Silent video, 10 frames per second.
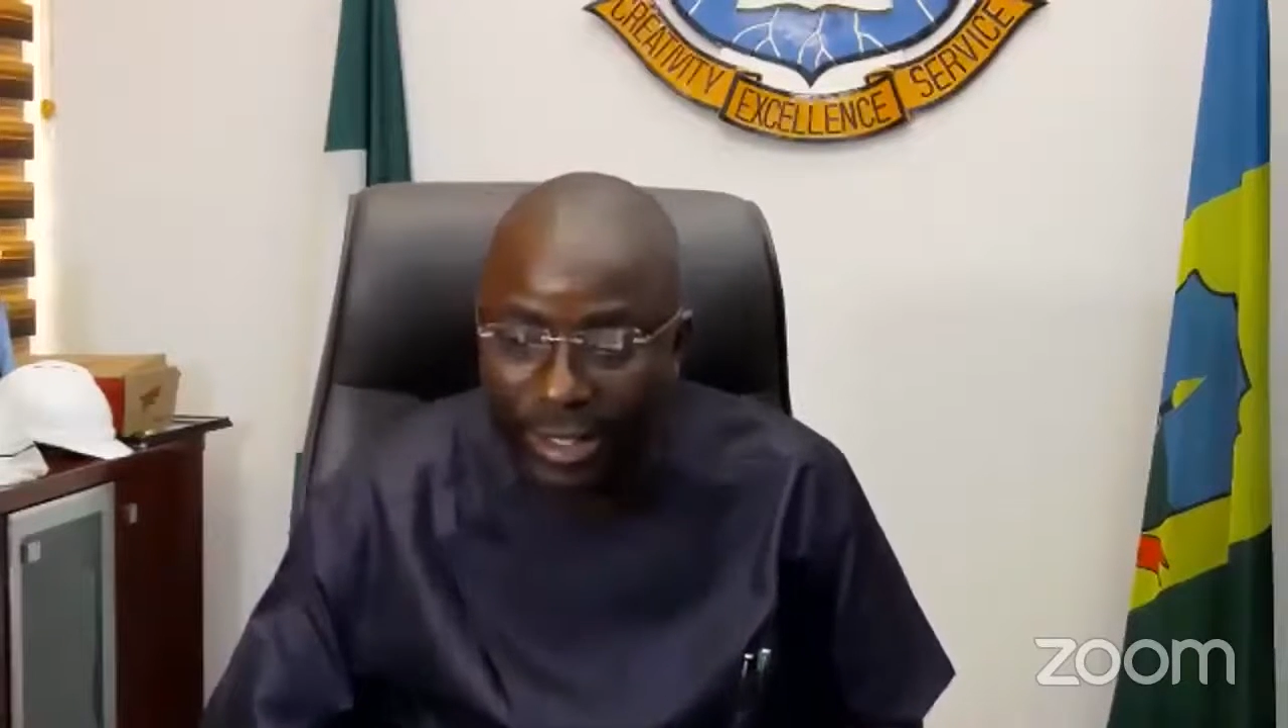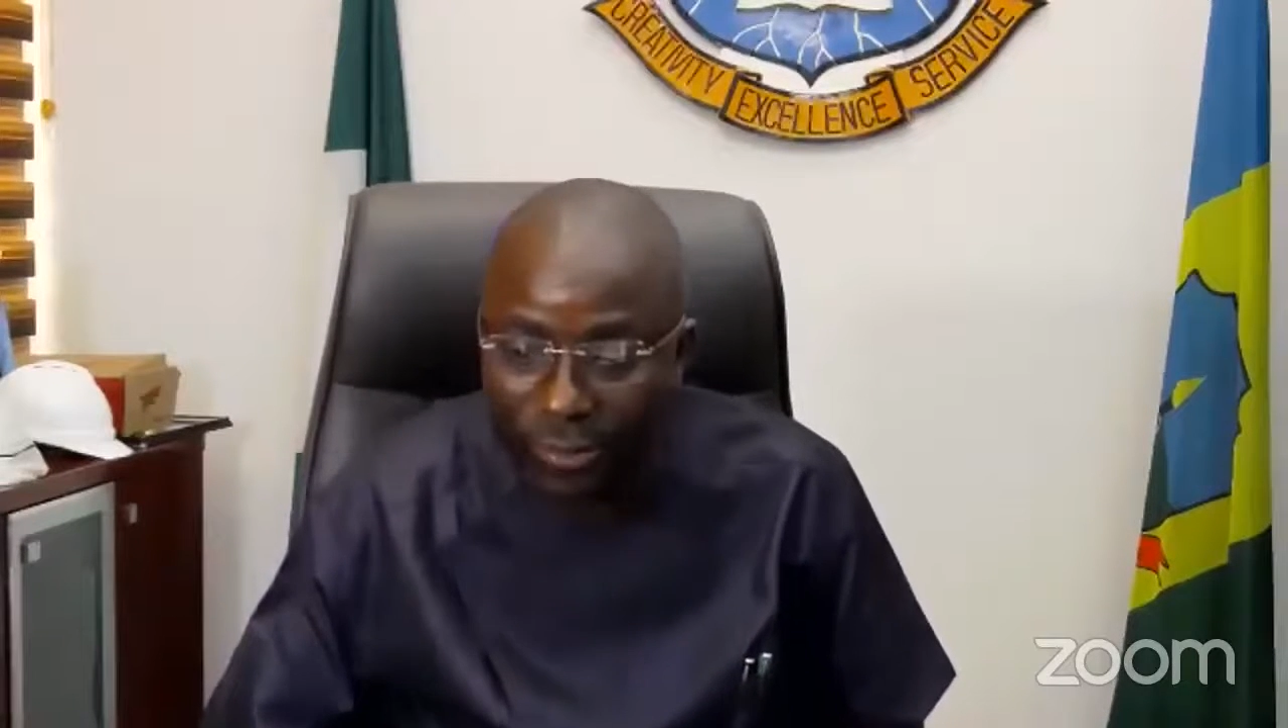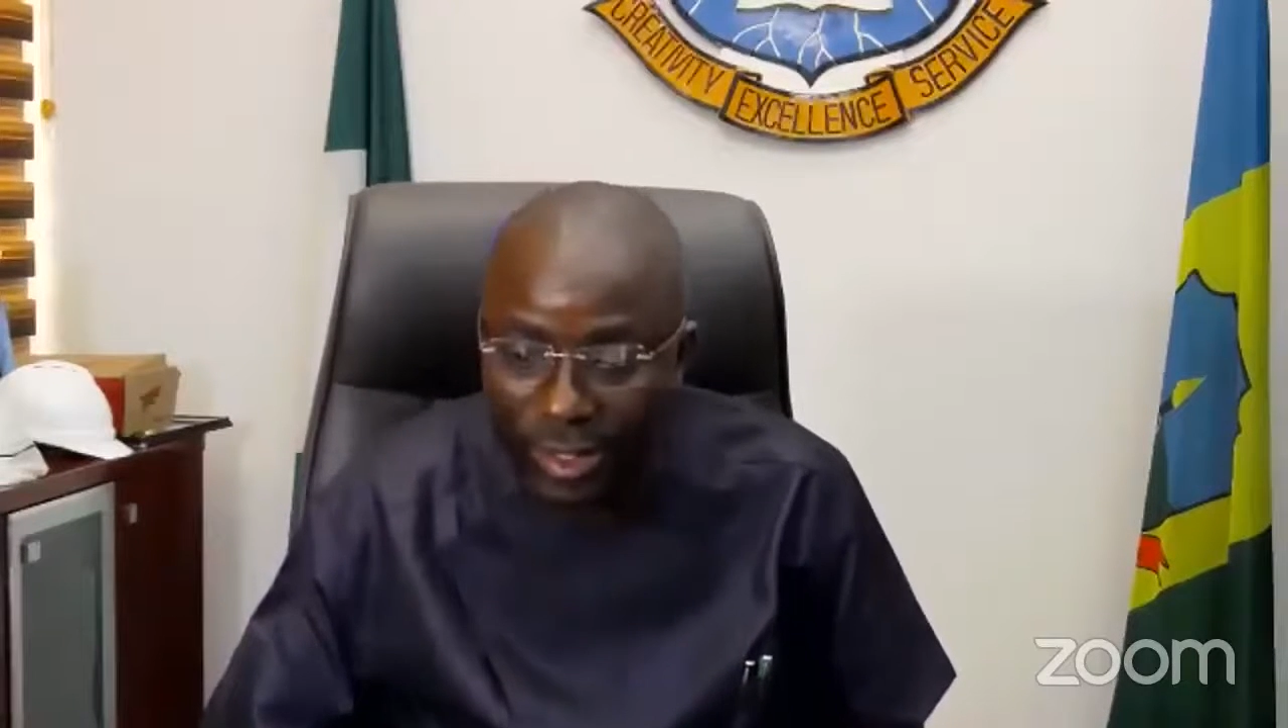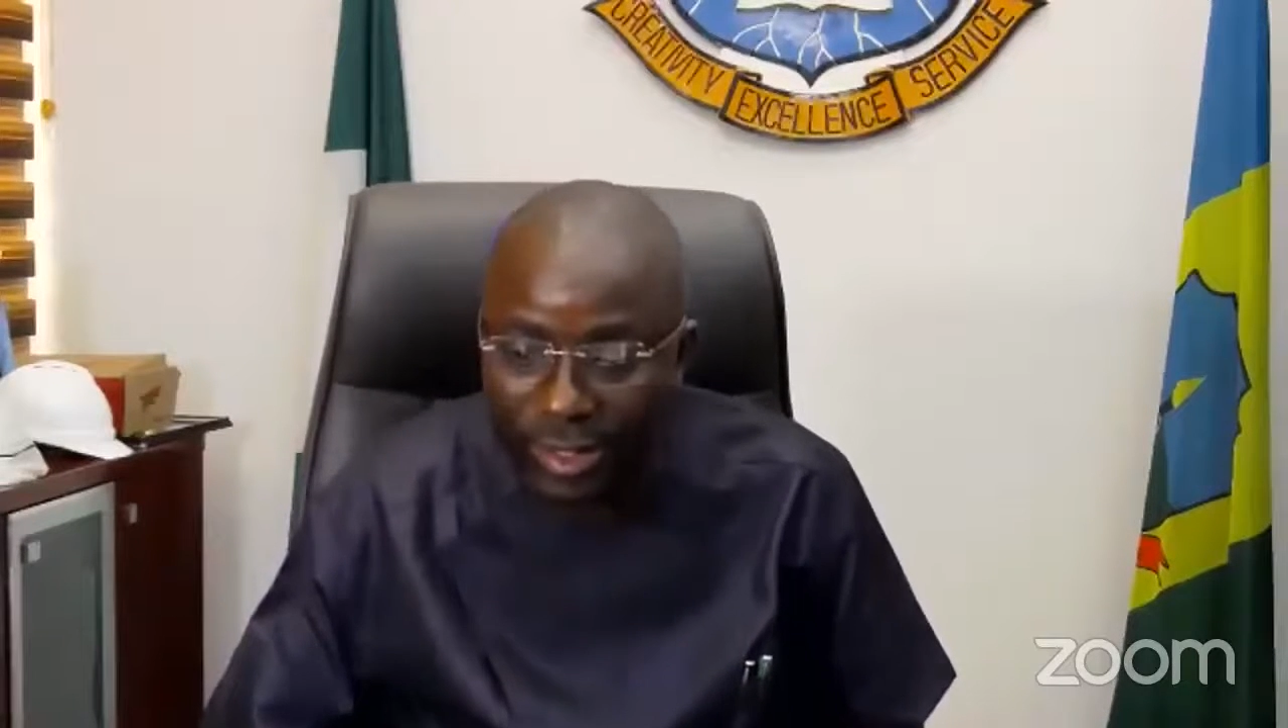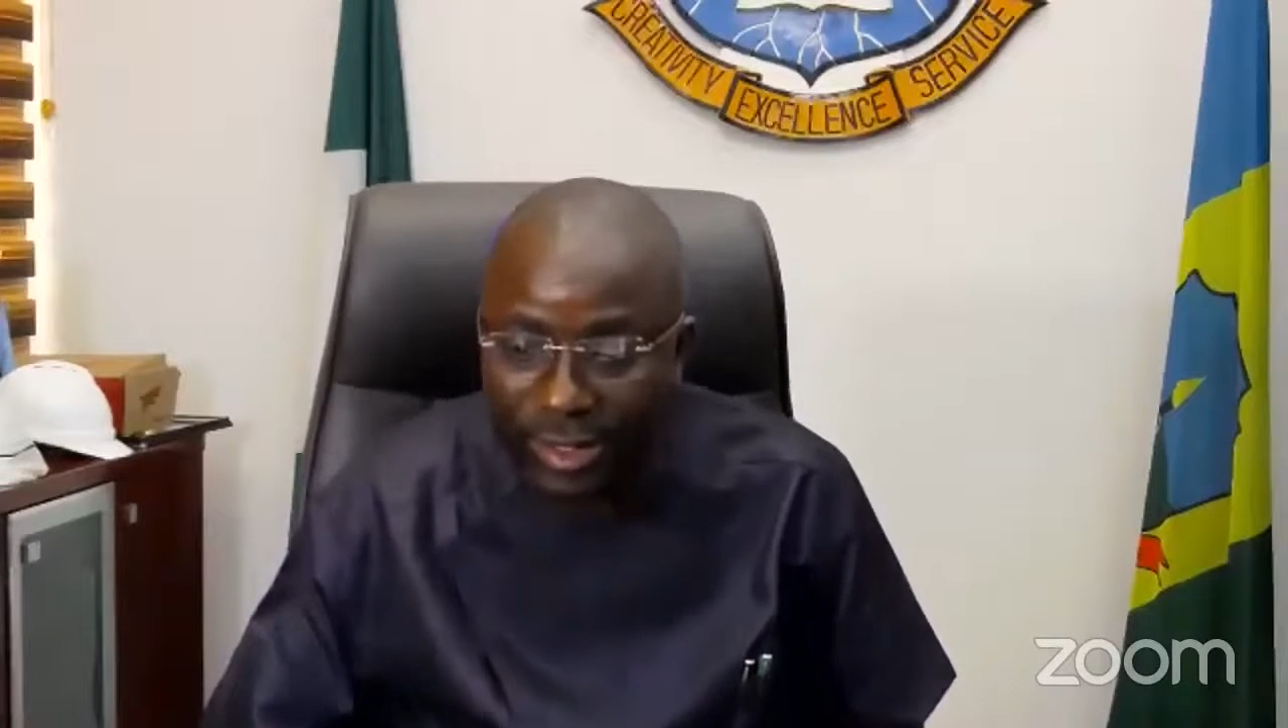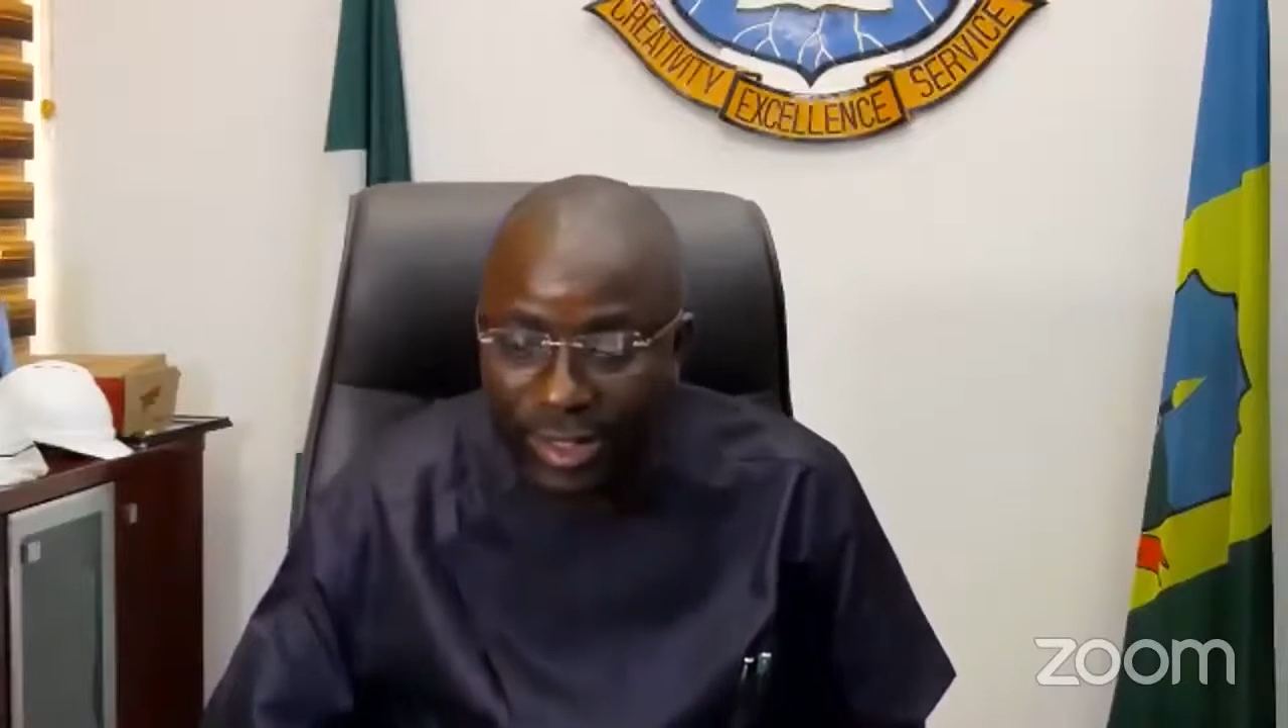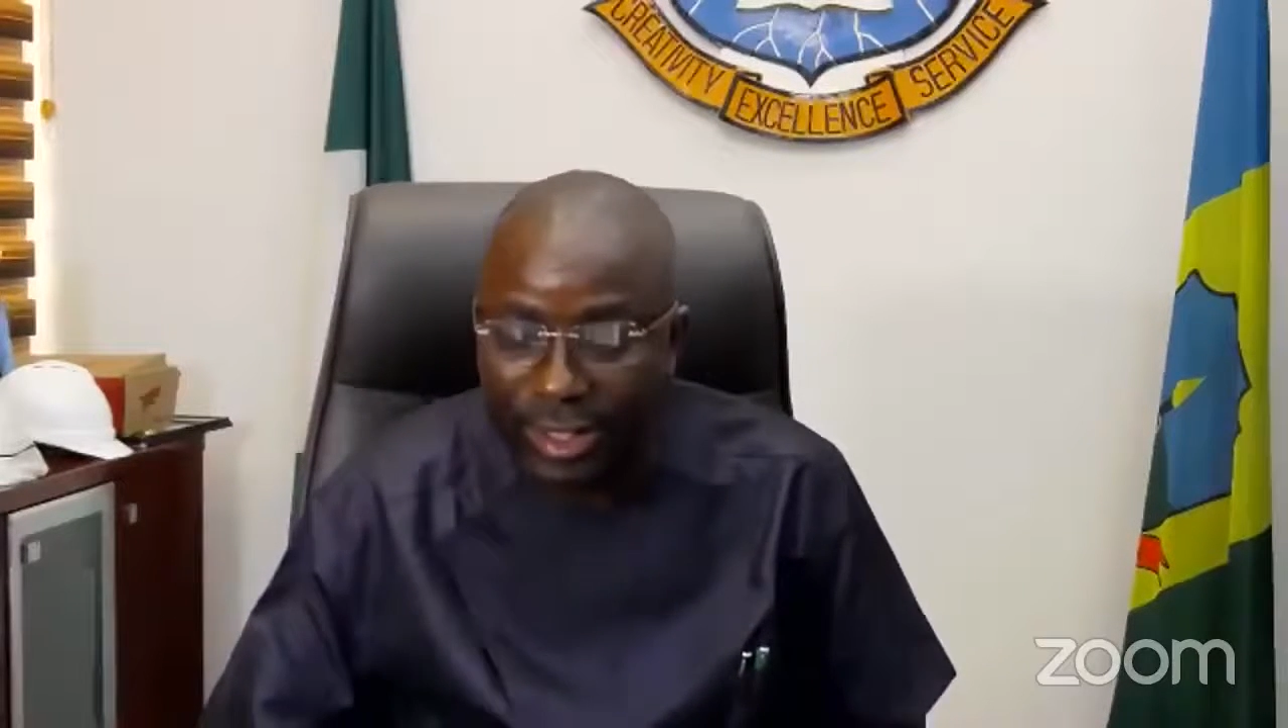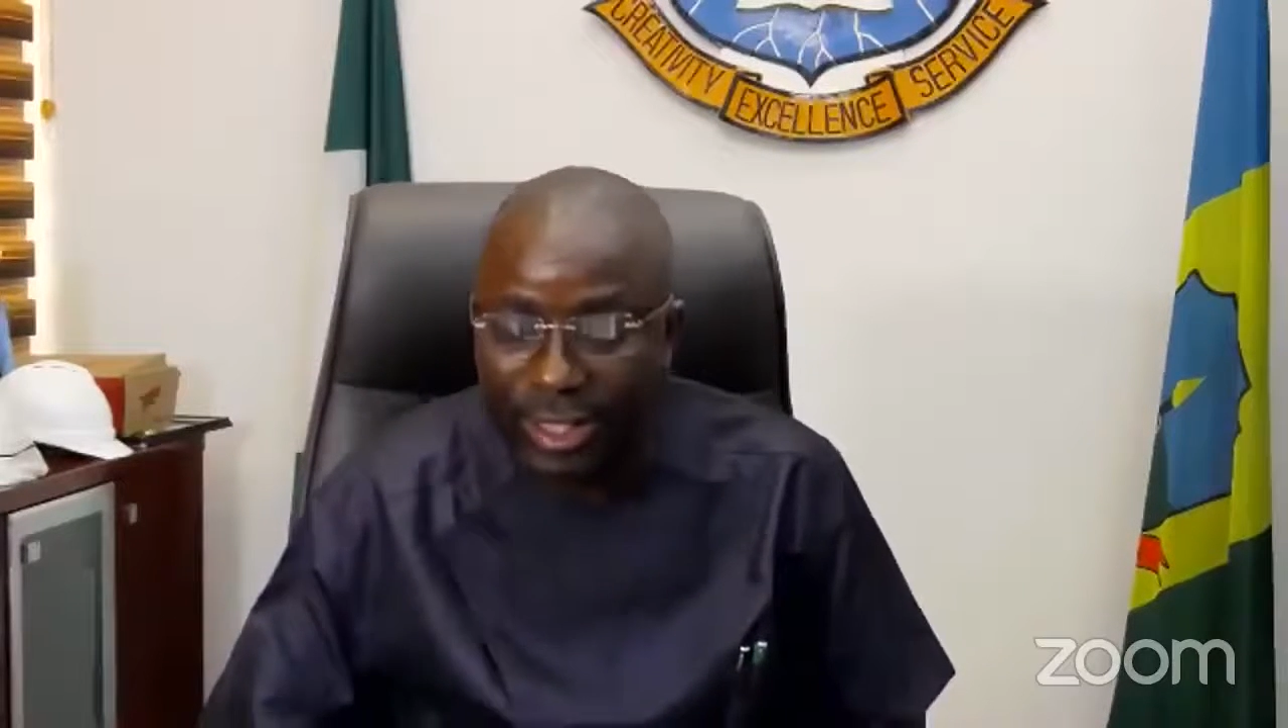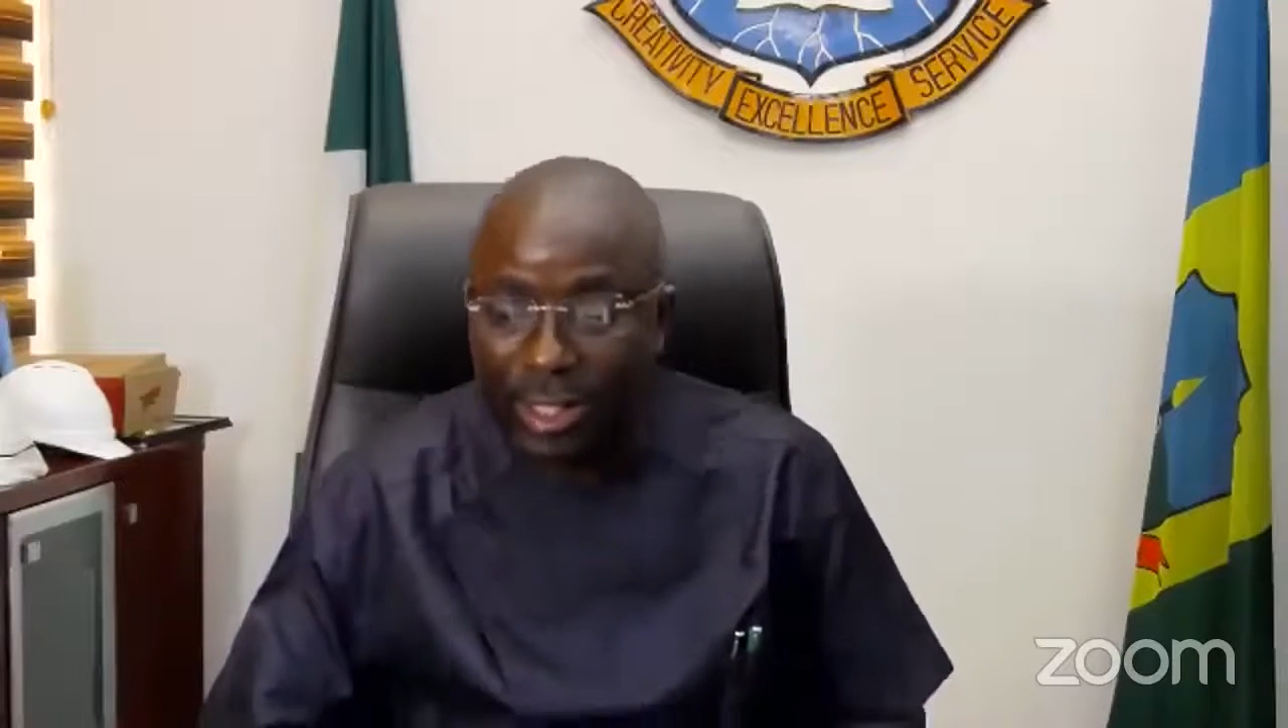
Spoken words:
University